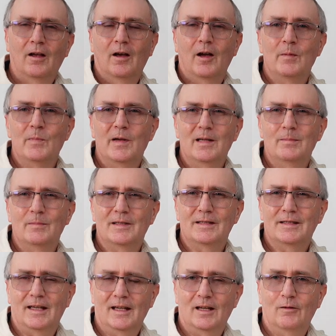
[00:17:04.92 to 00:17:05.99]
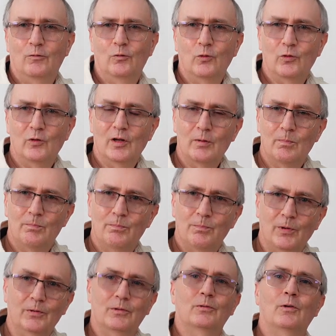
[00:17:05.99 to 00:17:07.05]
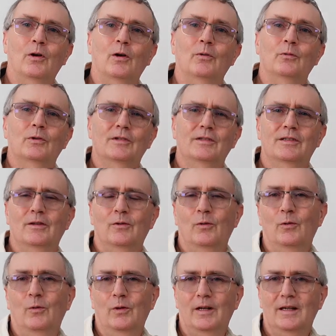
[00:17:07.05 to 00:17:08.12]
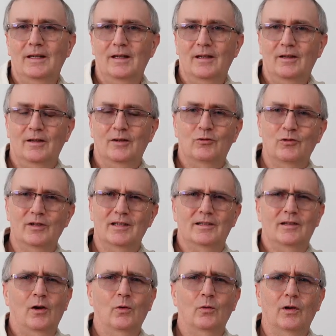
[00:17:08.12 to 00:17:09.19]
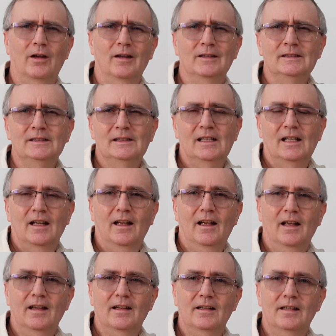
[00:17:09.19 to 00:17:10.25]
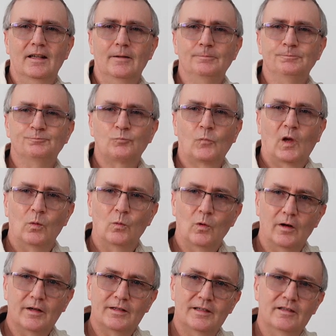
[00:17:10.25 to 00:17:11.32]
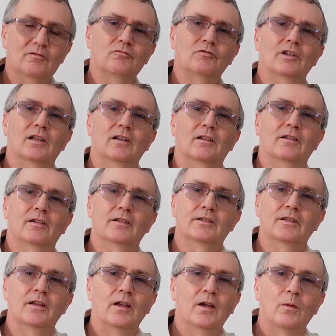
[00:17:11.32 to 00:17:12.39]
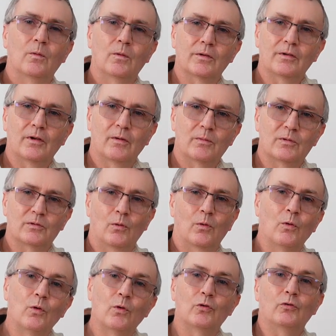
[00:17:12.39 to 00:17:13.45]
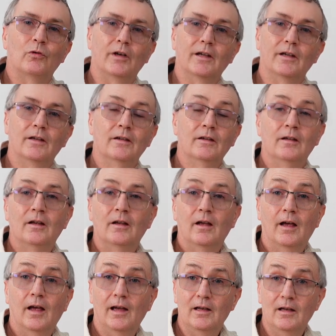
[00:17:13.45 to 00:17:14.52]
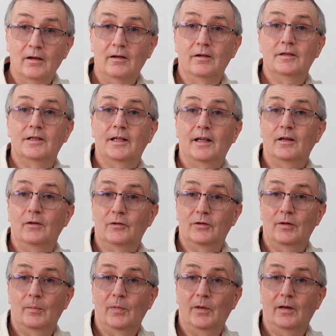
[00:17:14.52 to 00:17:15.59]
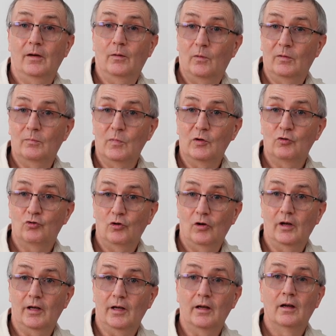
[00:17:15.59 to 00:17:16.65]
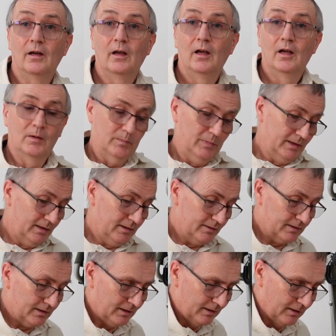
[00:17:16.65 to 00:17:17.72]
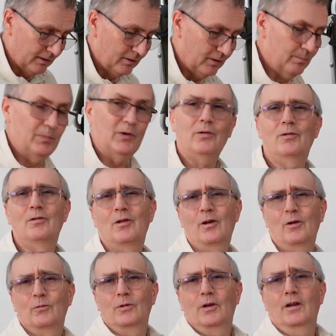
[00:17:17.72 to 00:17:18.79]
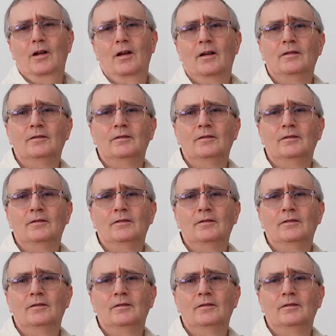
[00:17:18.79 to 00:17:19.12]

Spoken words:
I made a mistake of ordering the bottle holders or the drinks holder, and what I didn't realise was I was ordering a latte or something with my trolley, because the bottle holder